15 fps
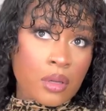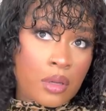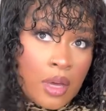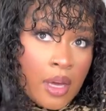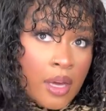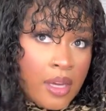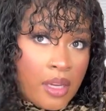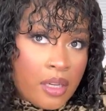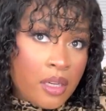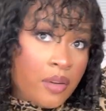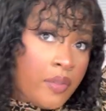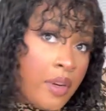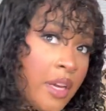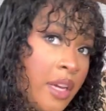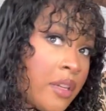I ain't
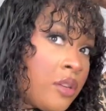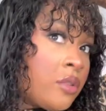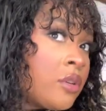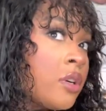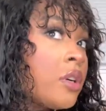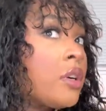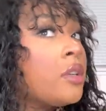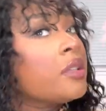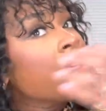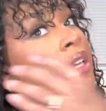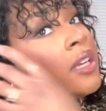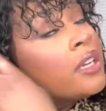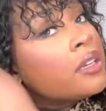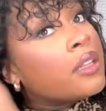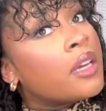never had no curly
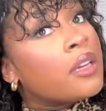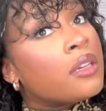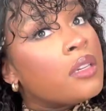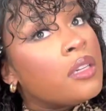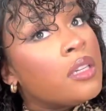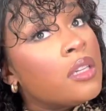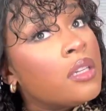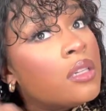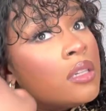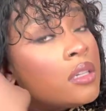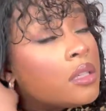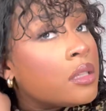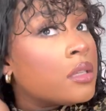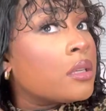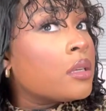hair that
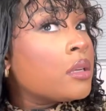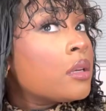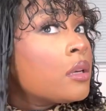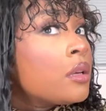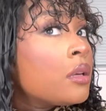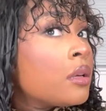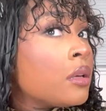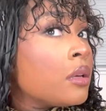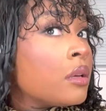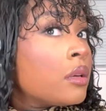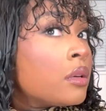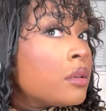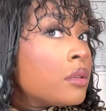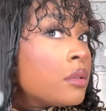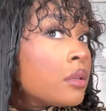didn't,
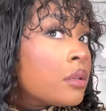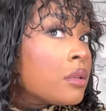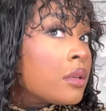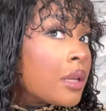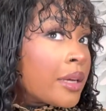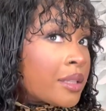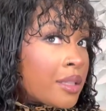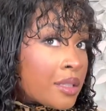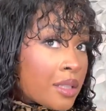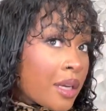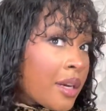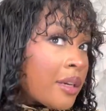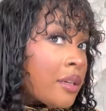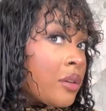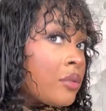like, this
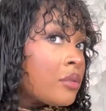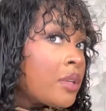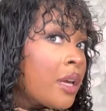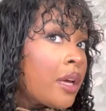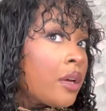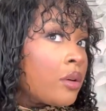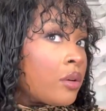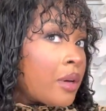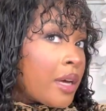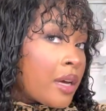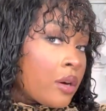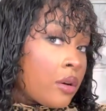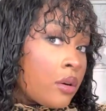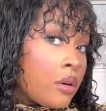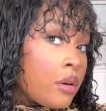hair don't tangle
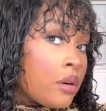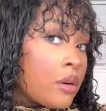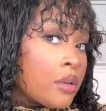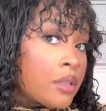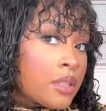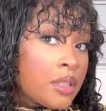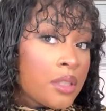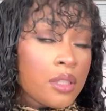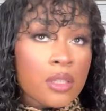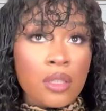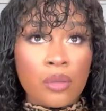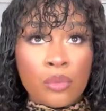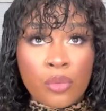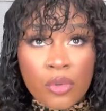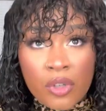at all. This is
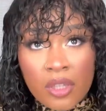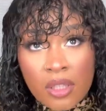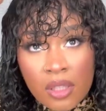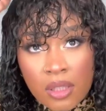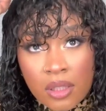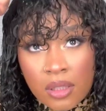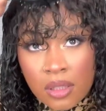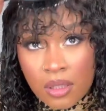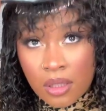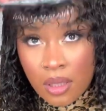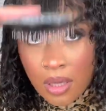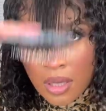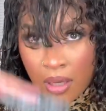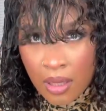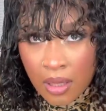a breeze.
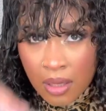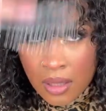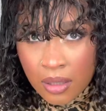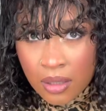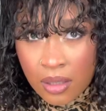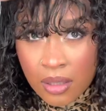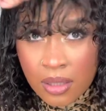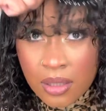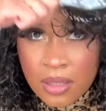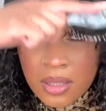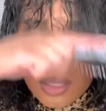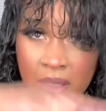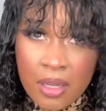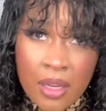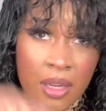This is
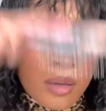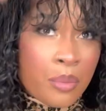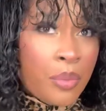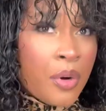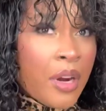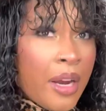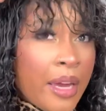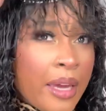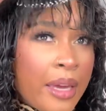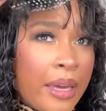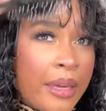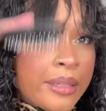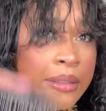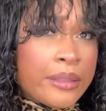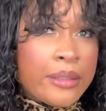a damn
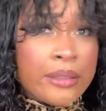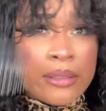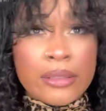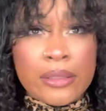breeze.